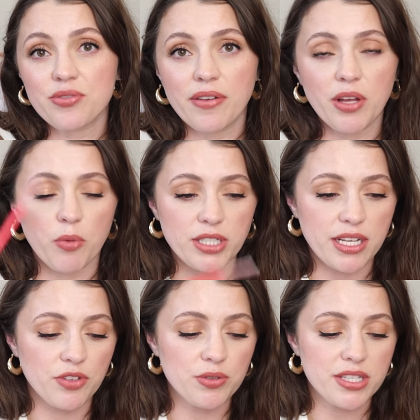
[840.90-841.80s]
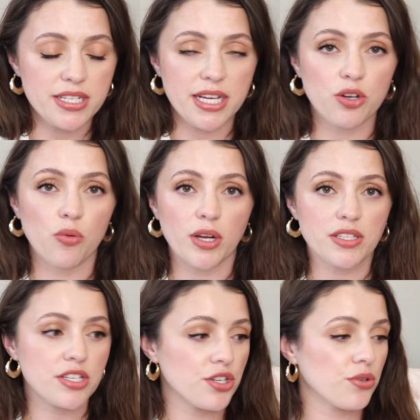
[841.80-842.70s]
Revlon ones. I've used the Tinkle
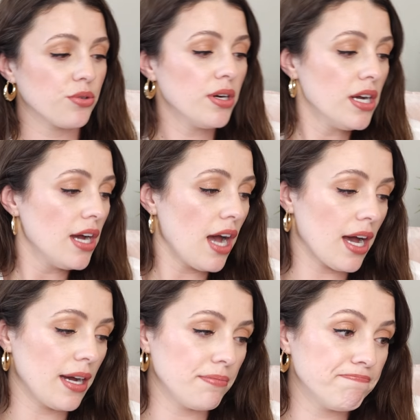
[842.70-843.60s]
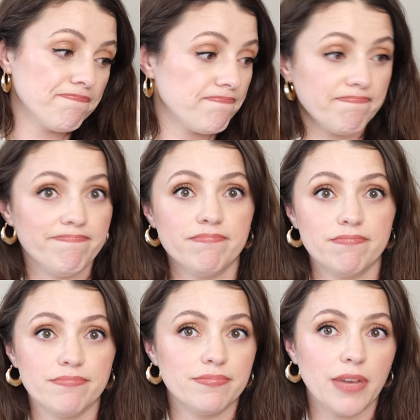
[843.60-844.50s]
ones too. Um,
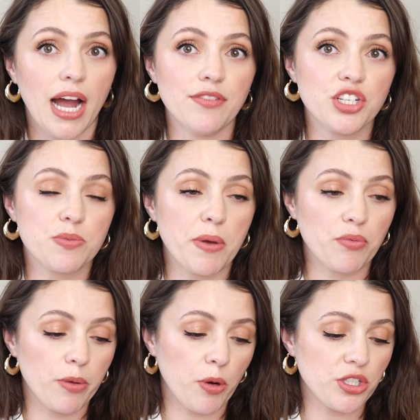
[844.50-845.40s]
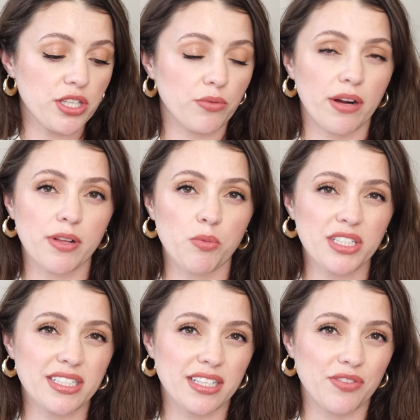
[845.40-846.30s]
I've just been repurchasing the Revlon ones
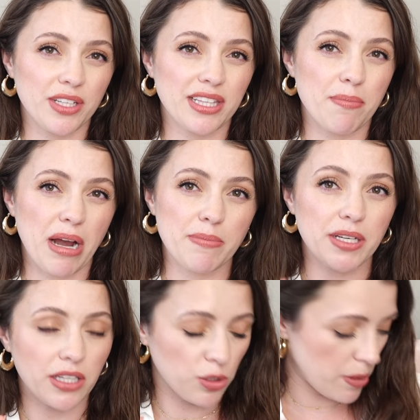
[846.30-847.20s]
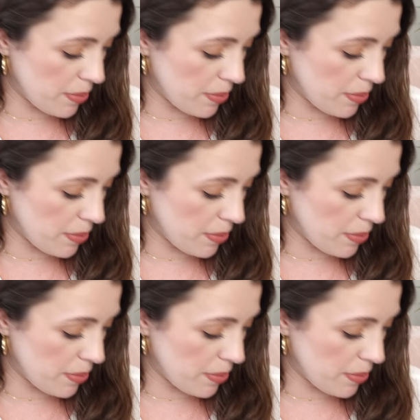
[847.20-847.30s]
because I feel like they might be a little bit